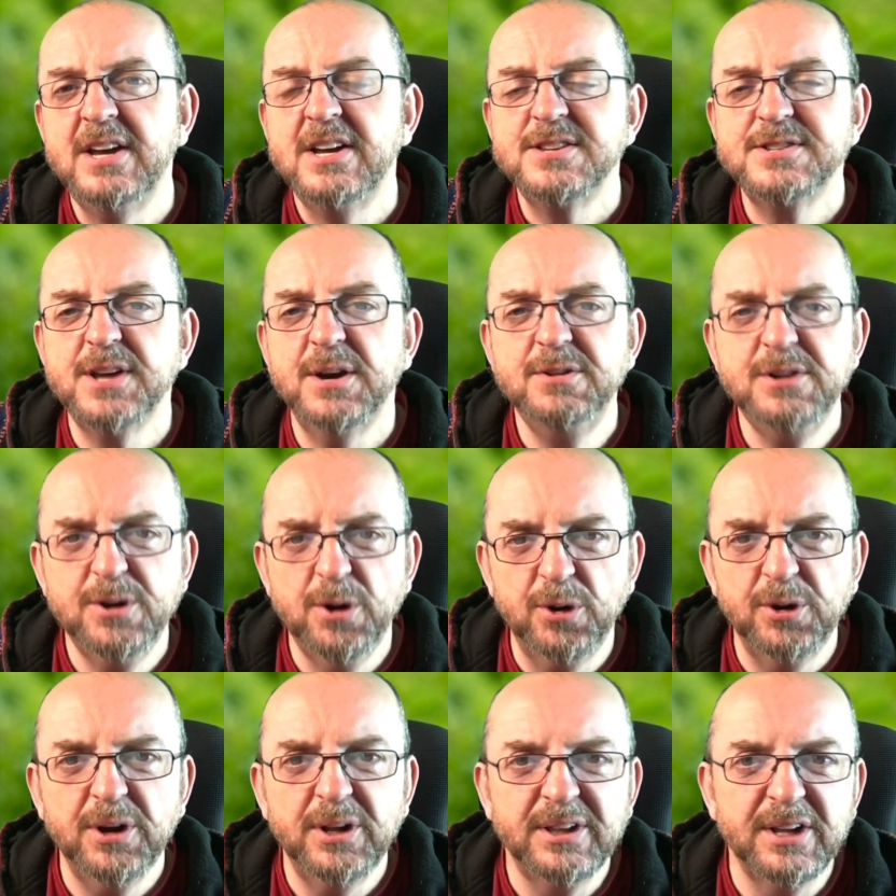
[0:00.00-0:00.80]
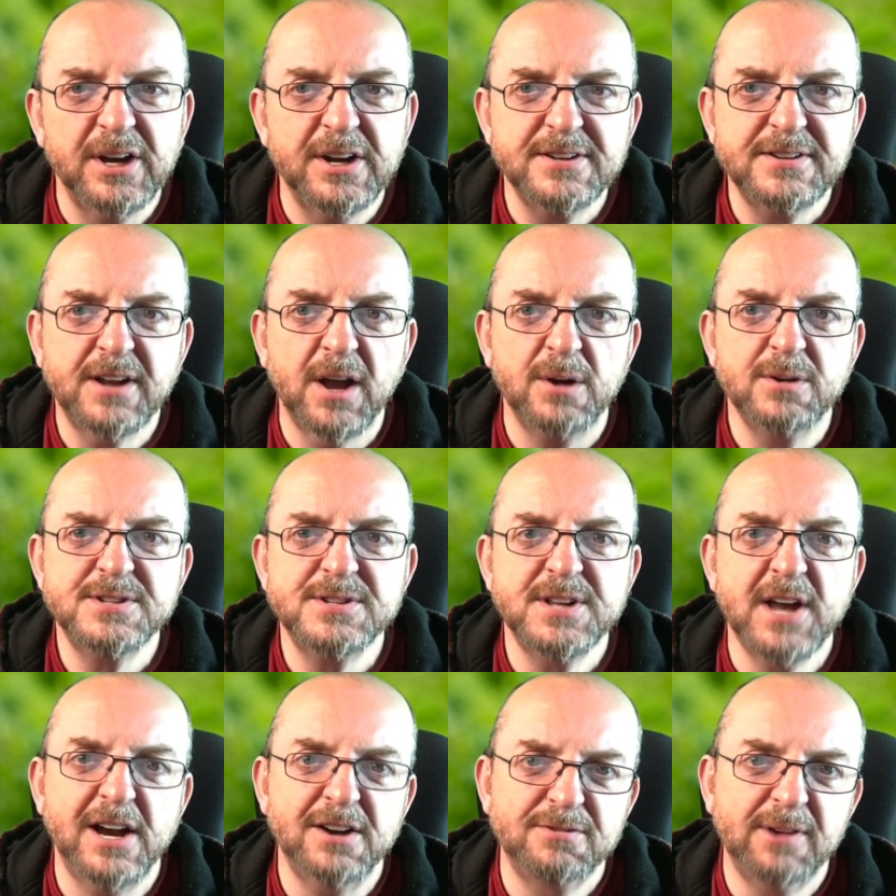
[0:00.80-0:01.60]
so your alert goes
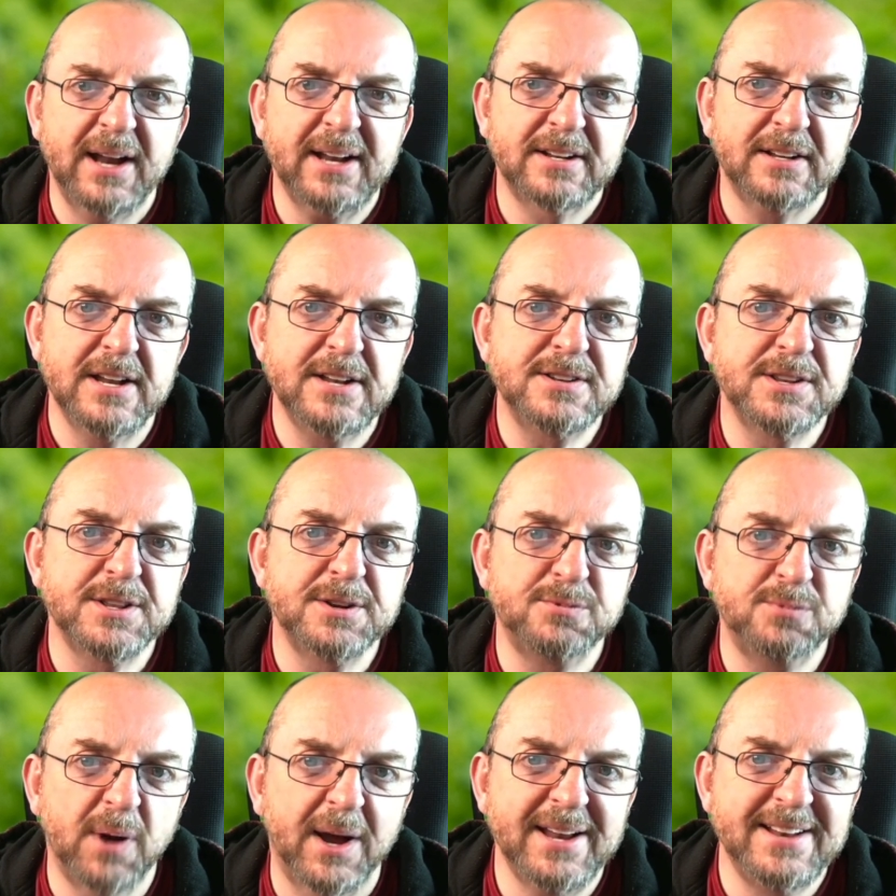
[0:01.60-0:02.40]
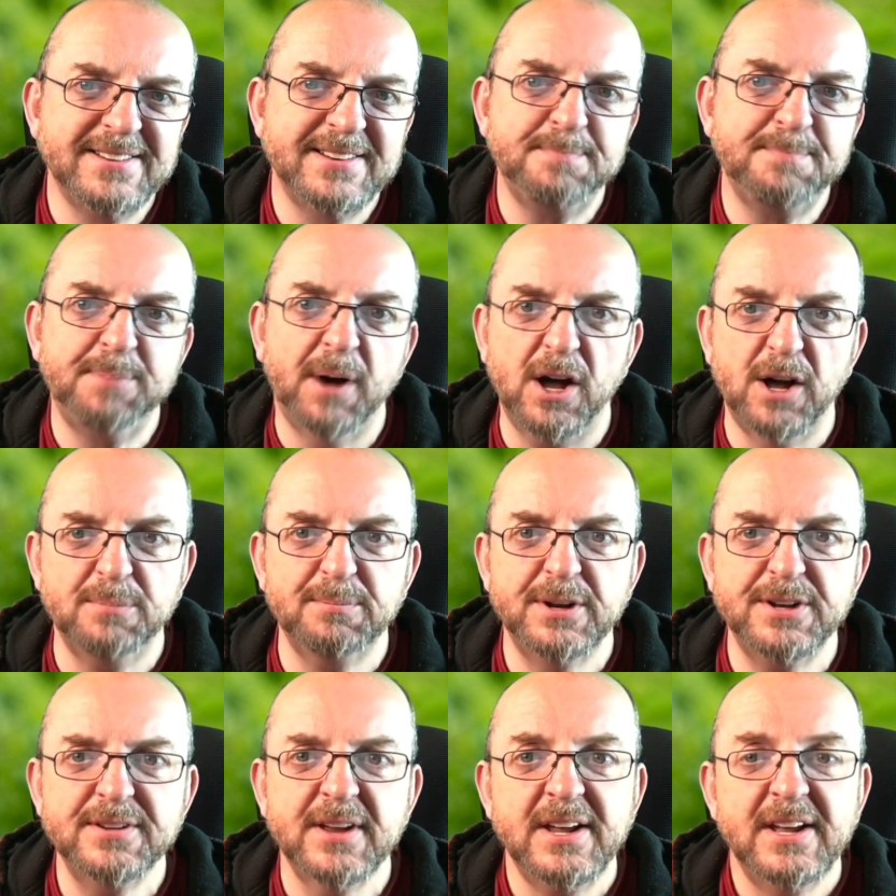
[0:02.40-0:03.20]
directly to the right
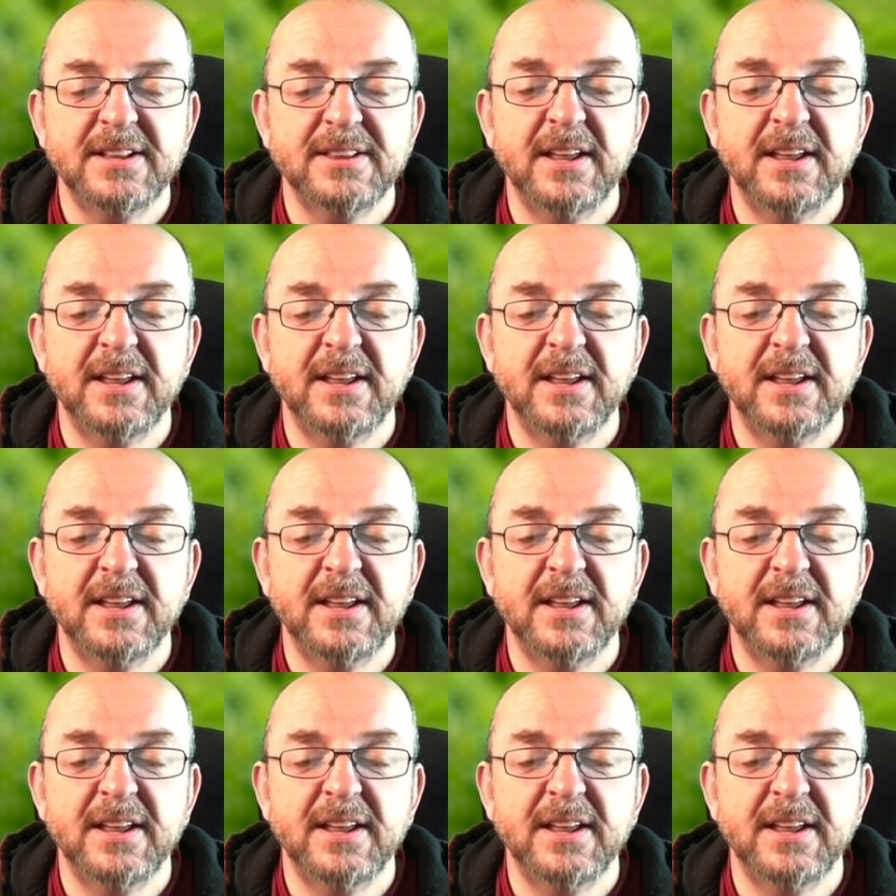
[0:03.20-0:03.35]
department